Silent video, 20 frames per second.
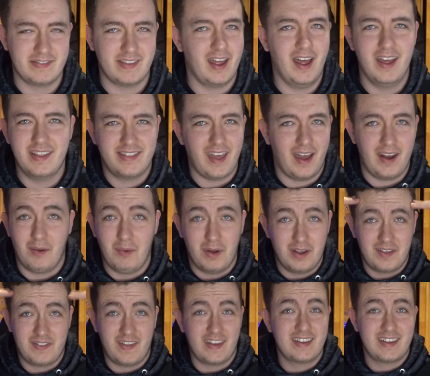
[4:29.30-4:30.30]
I don't, know
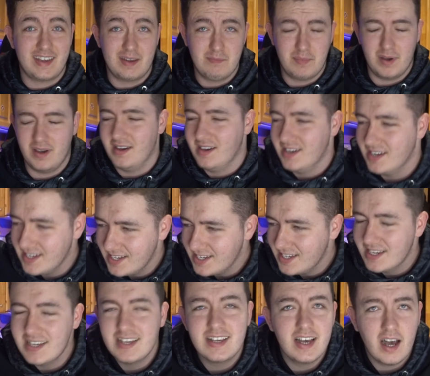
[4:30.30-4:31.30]
what you're thinking. But
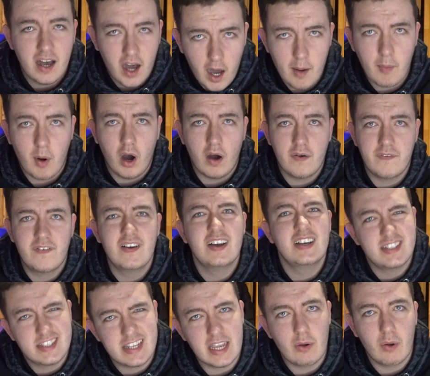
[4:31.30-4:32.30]
I'm off.
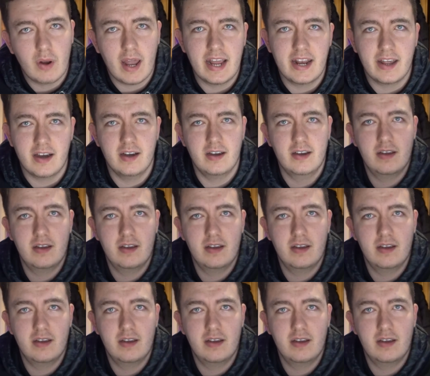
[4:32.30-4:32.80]
See you all later.